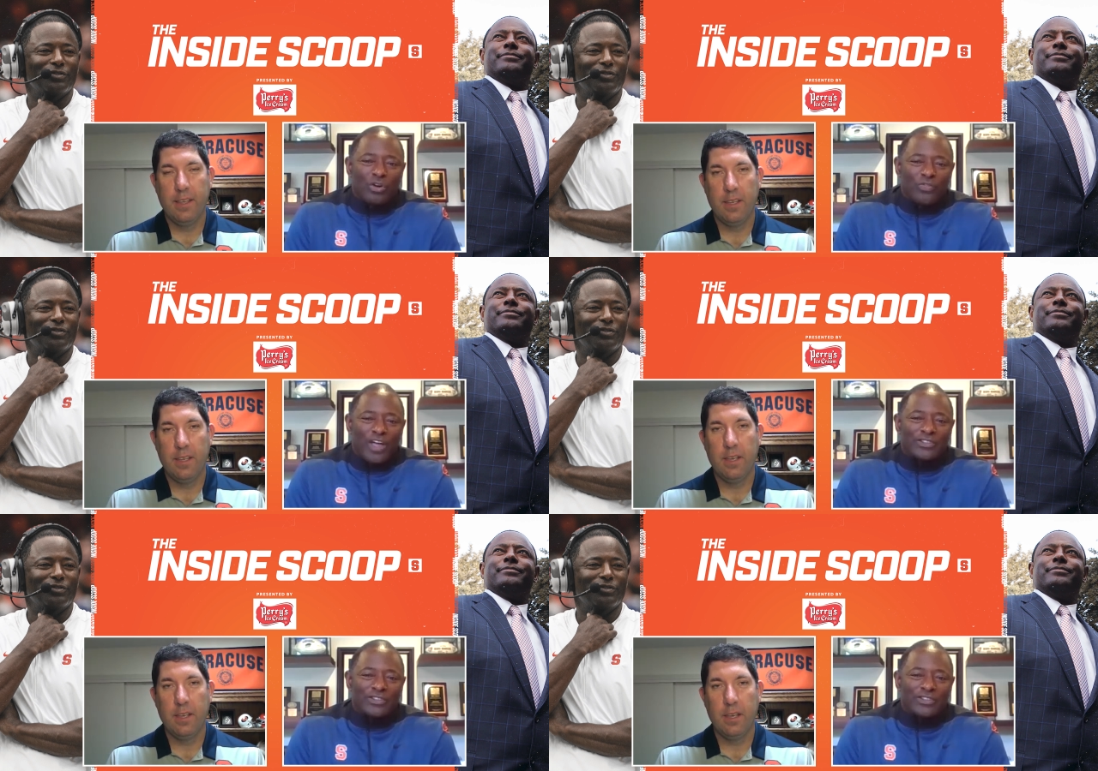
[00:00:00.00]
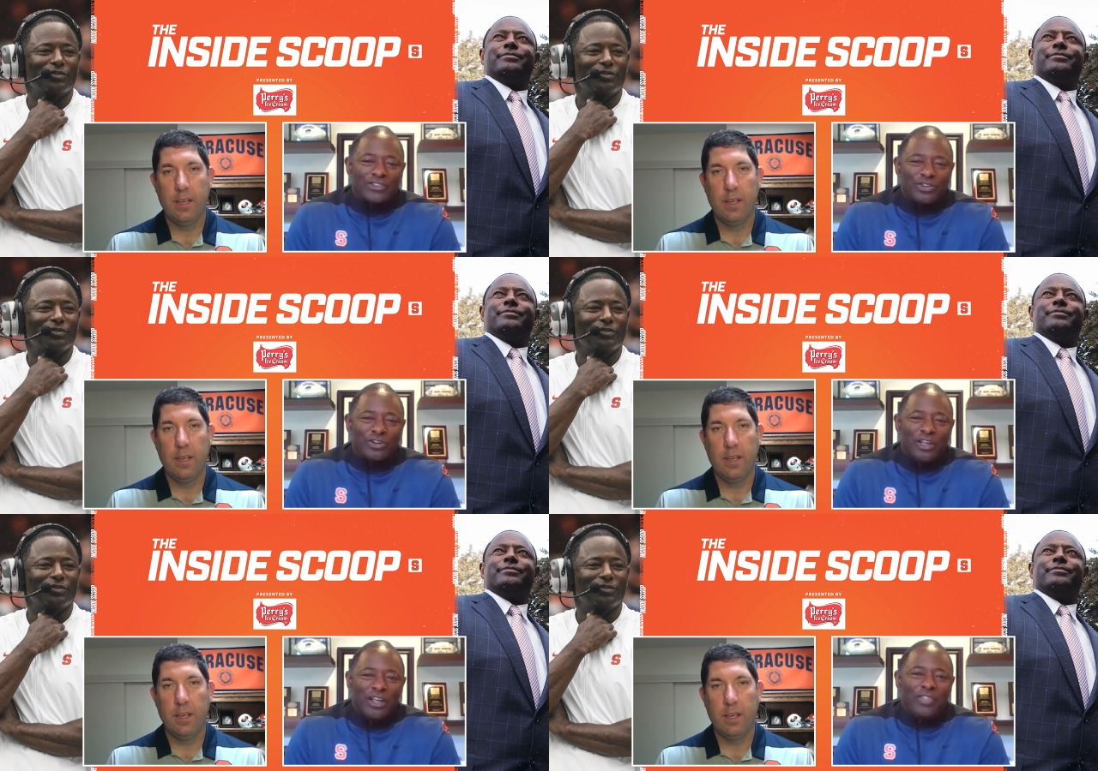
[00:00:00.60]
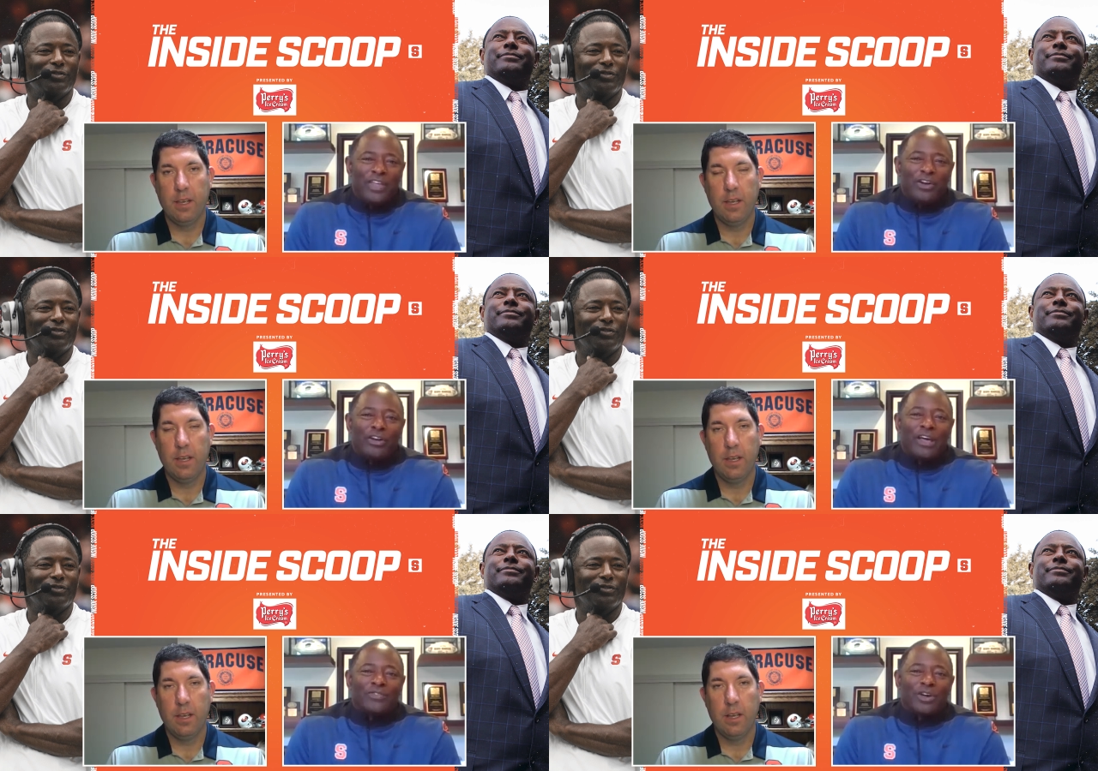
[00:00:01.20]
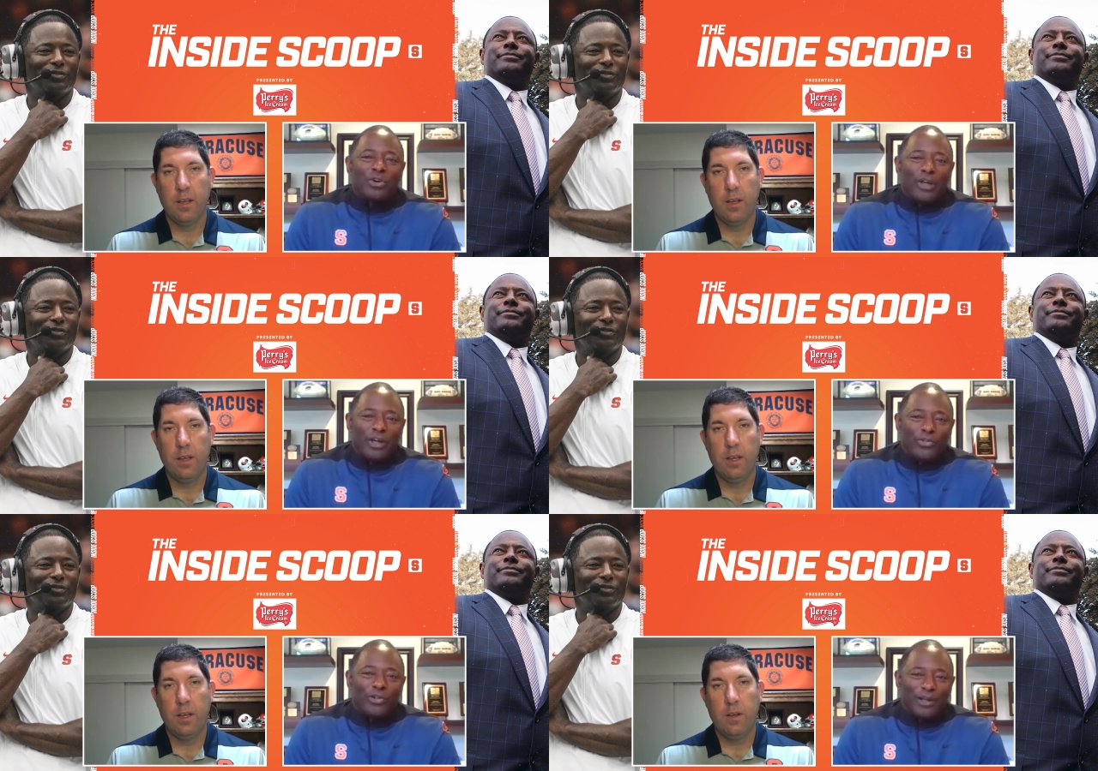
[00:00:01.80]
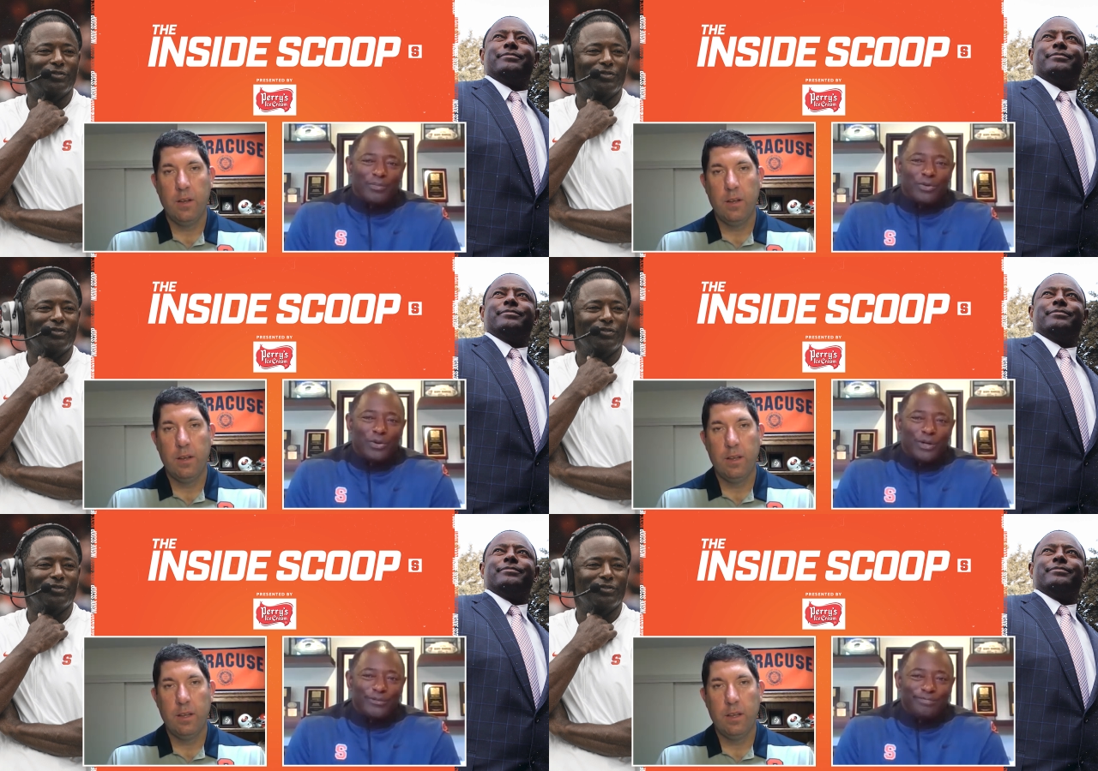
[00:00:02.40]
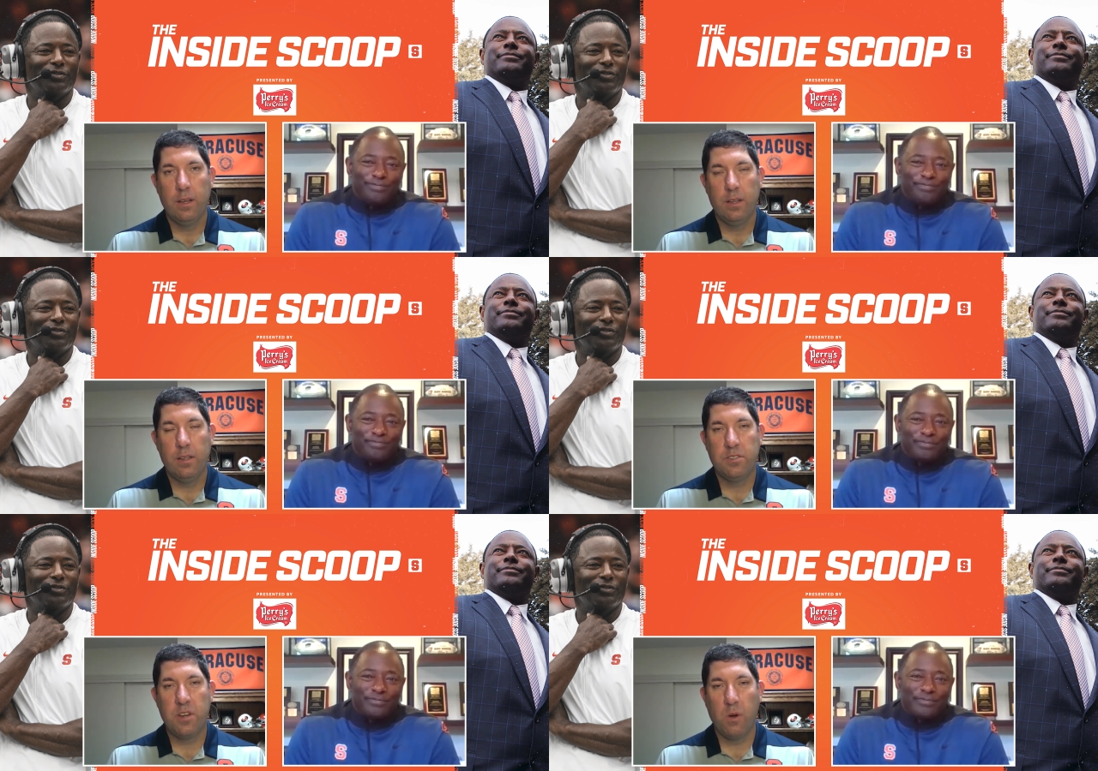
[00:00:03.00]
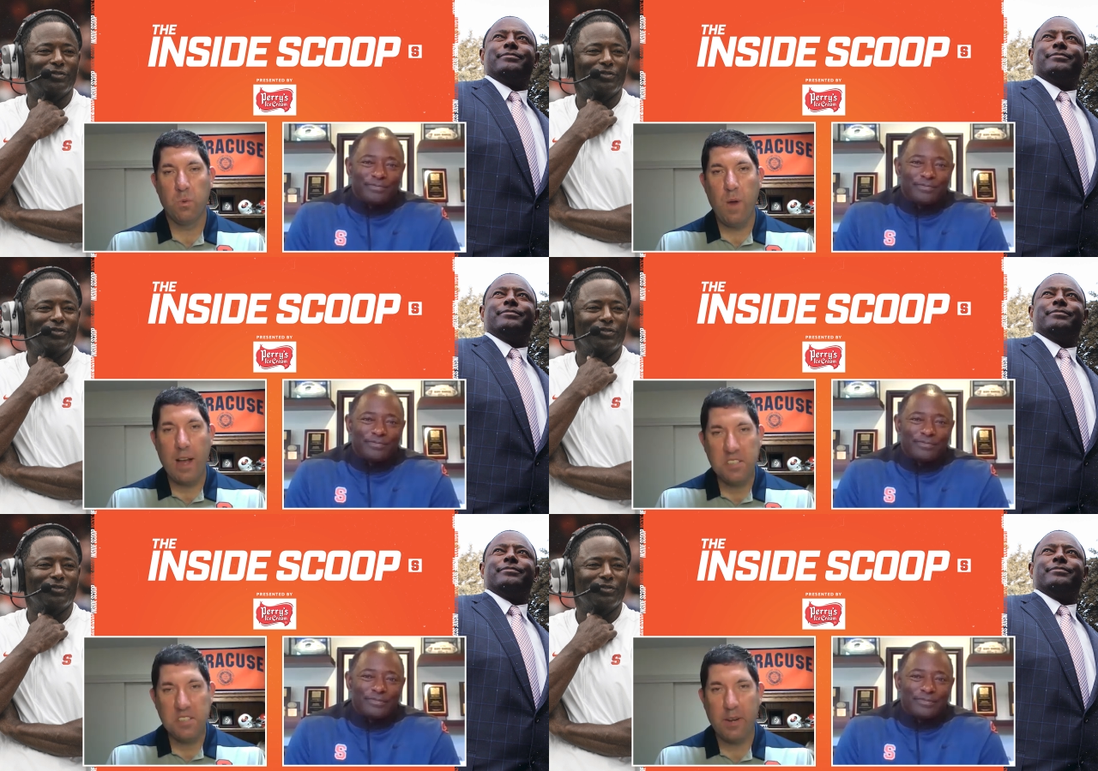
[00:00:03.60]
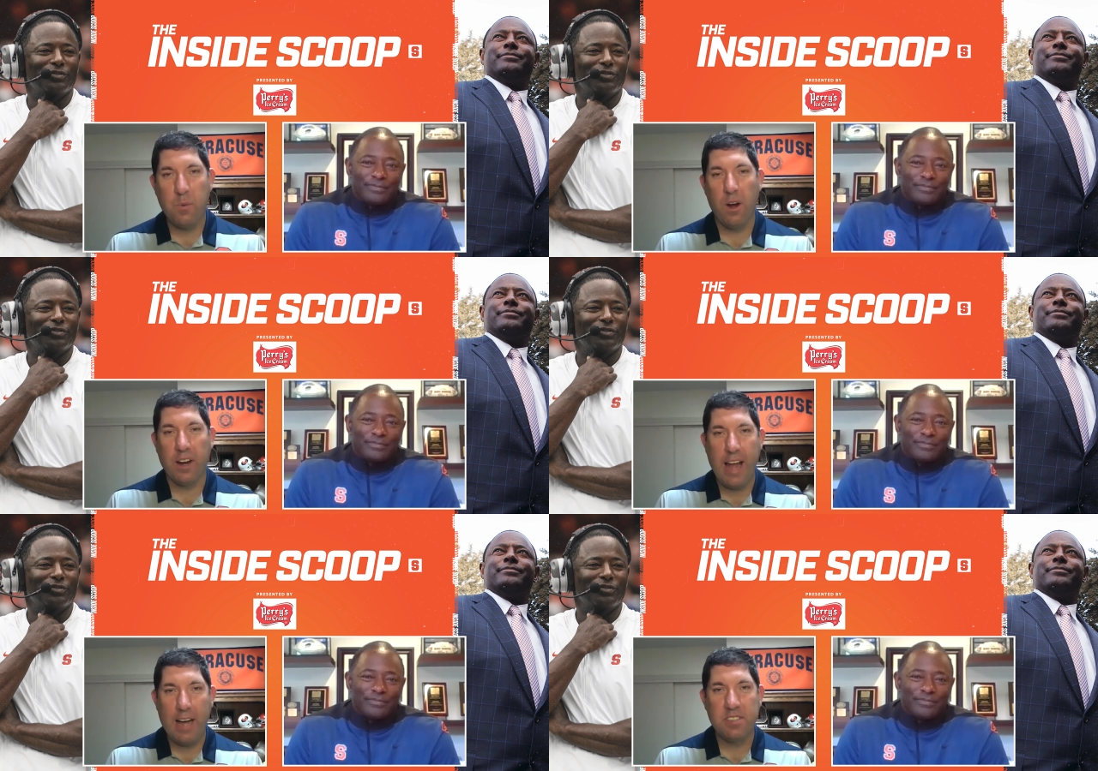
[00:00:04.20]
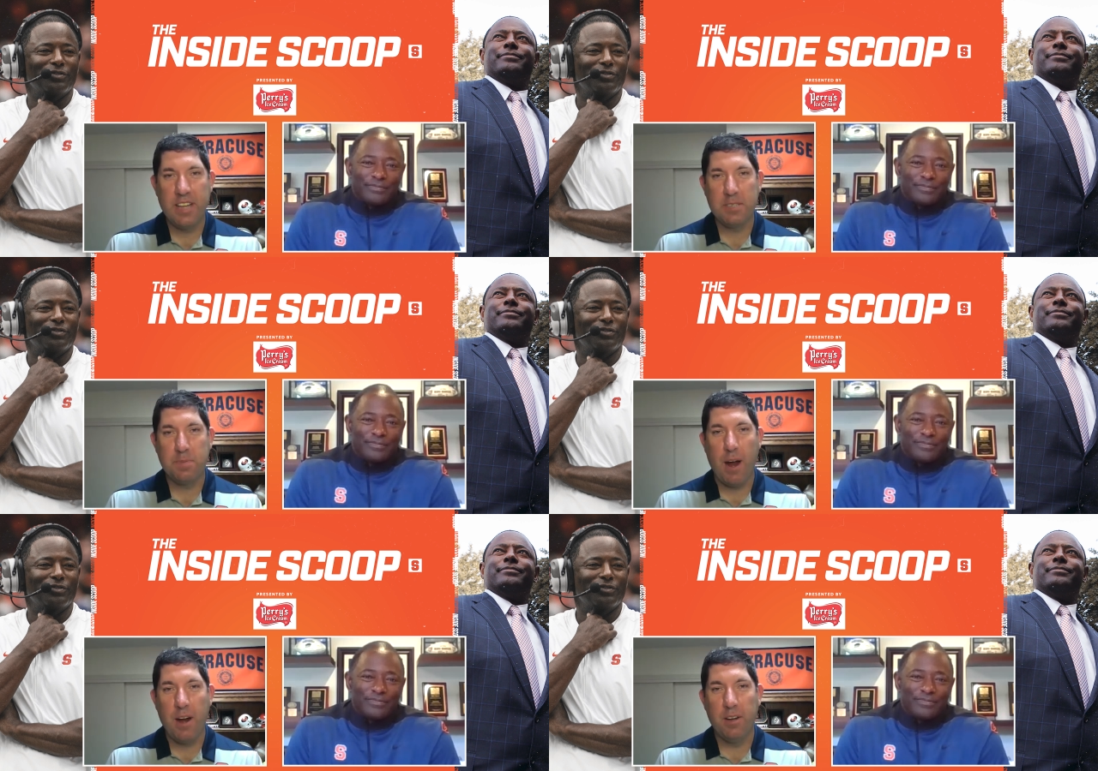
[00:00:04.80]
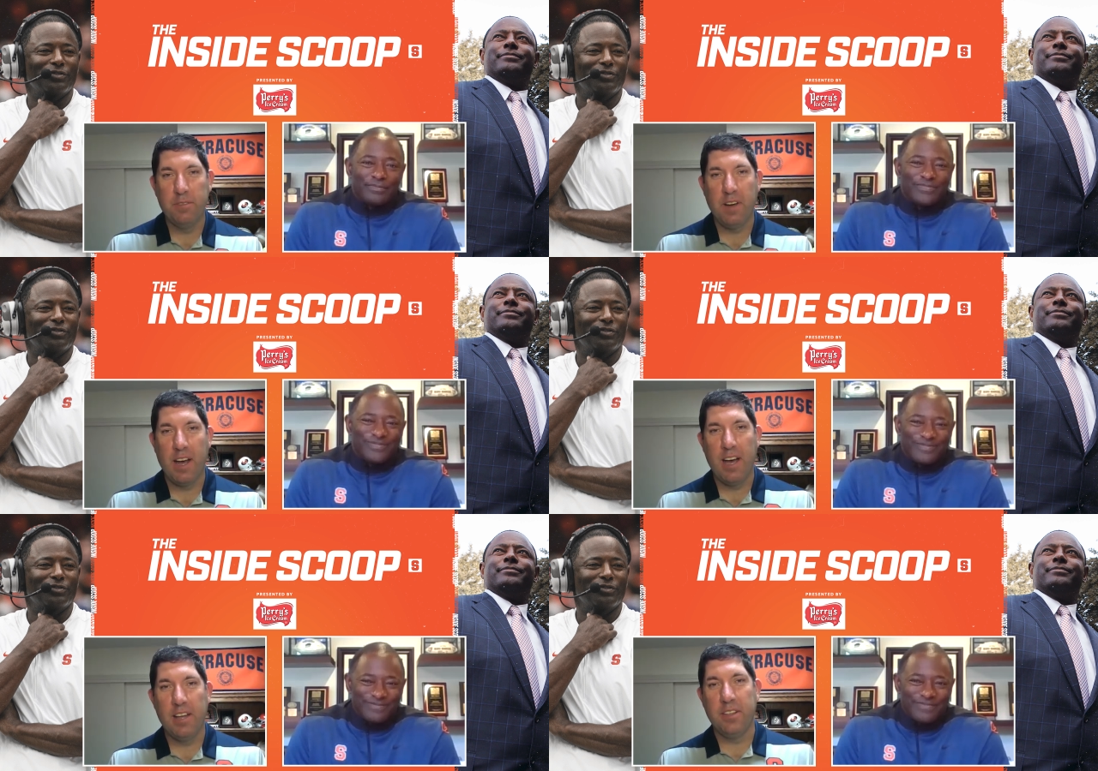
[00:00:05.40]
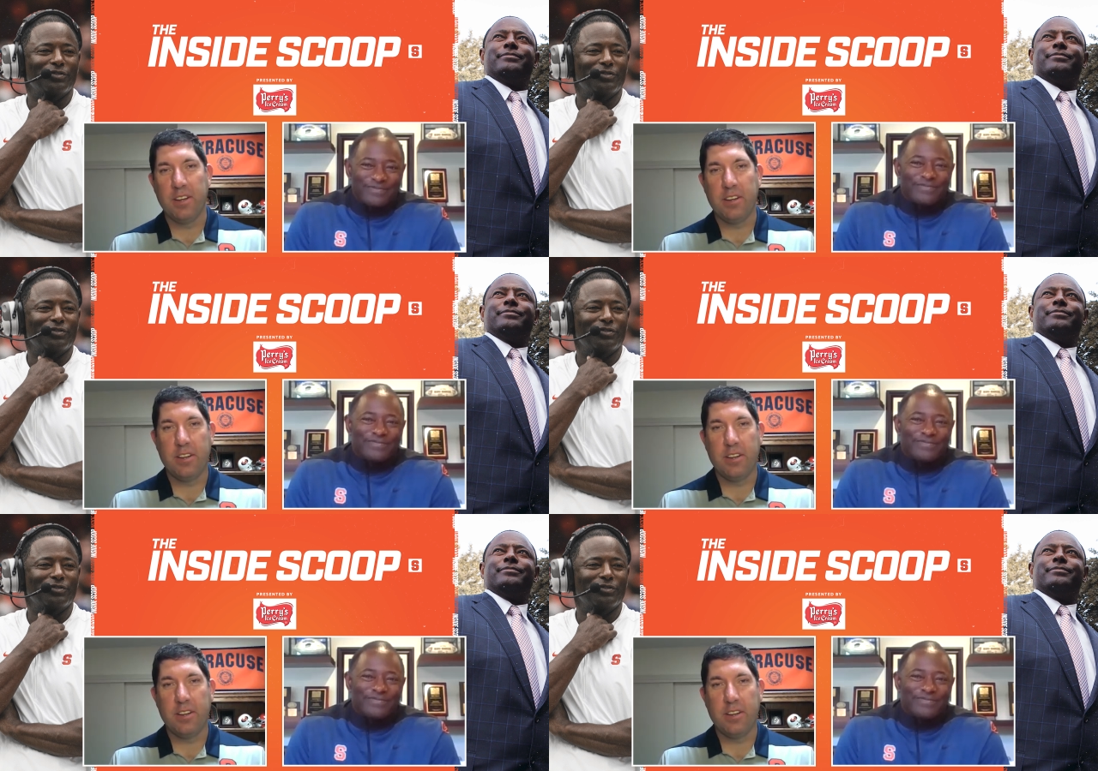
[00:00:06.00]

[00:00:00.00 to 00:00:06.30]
Speaker 1: faster, and they don't have to go to a health club to do it.
Speaker 2: So rustic workouts, that's part of uh, the